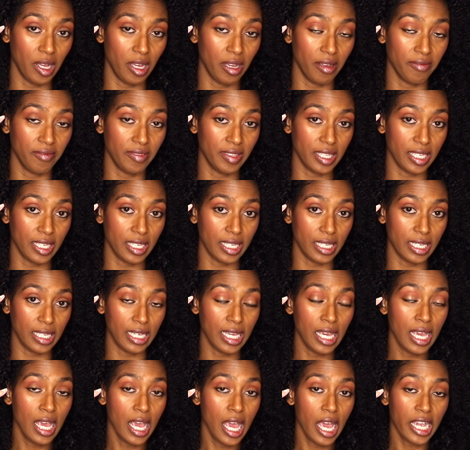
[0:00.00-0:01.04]
of
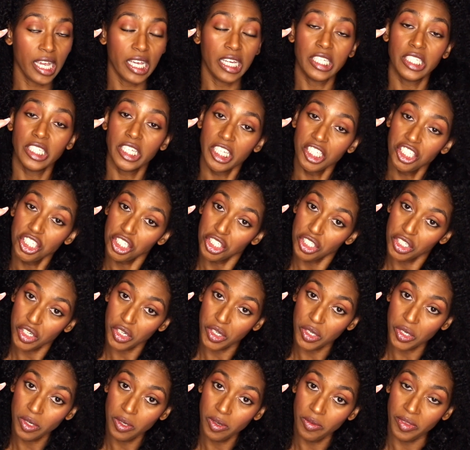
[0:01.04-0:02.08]
the
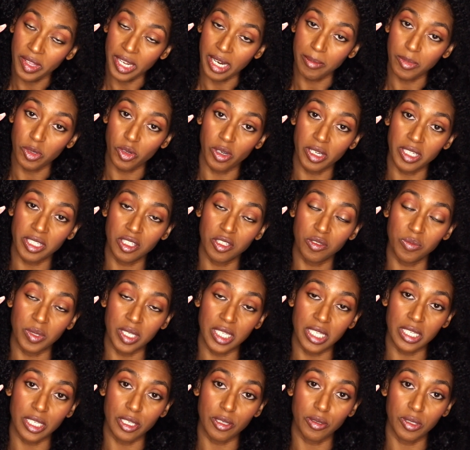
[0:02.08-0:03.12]
conditioner that I'm going to
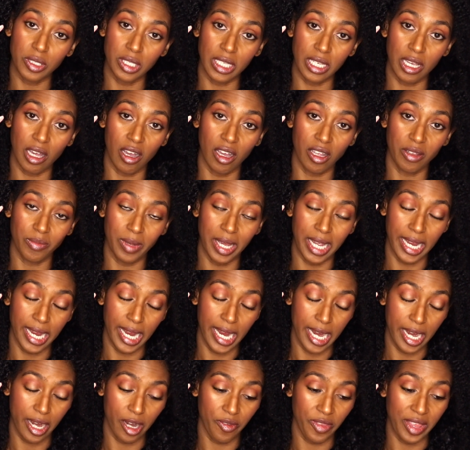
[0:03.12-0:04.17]
be using on my
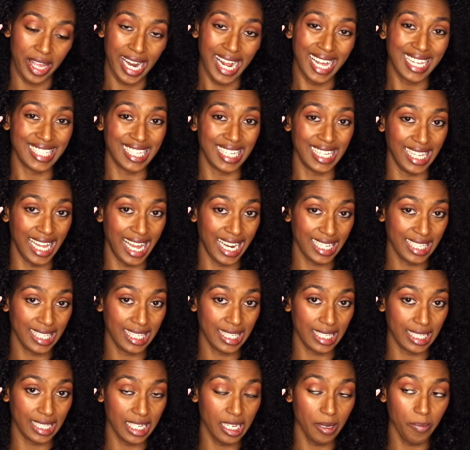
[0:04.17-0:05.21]
hair that has a lot of
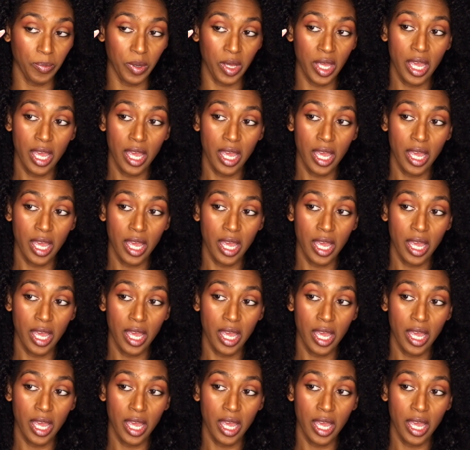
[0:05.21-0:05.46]
slip.